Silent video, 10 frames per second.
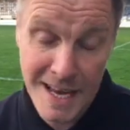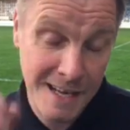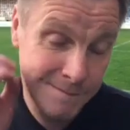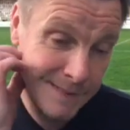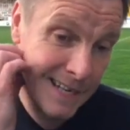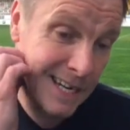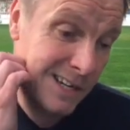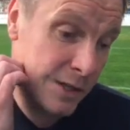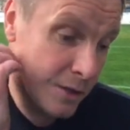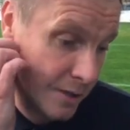Yeah,
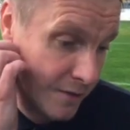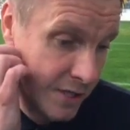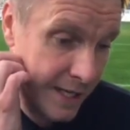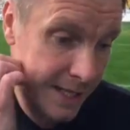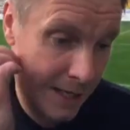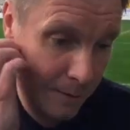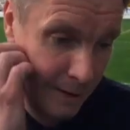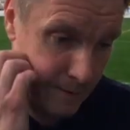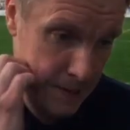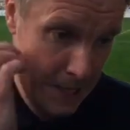of course, obviously, you
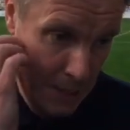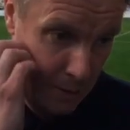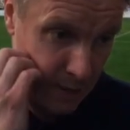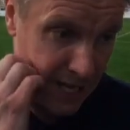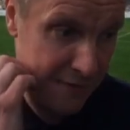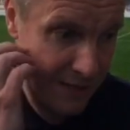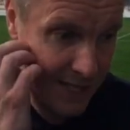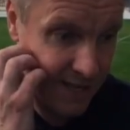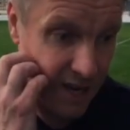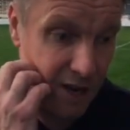know, what Gaffer
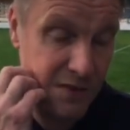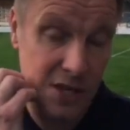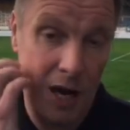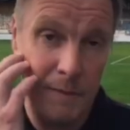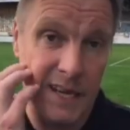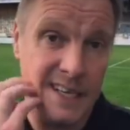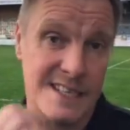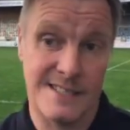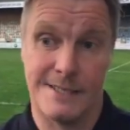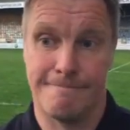says at half-time, then
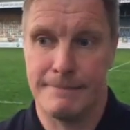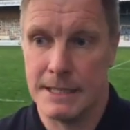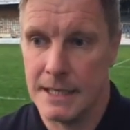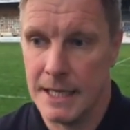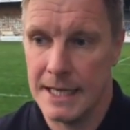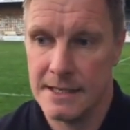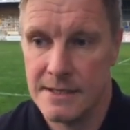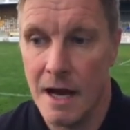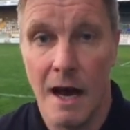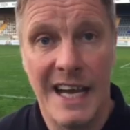it's
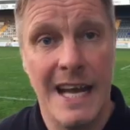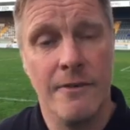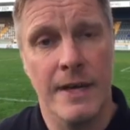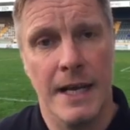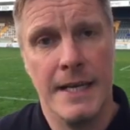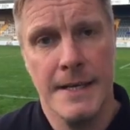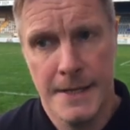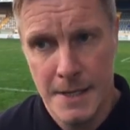start again, really.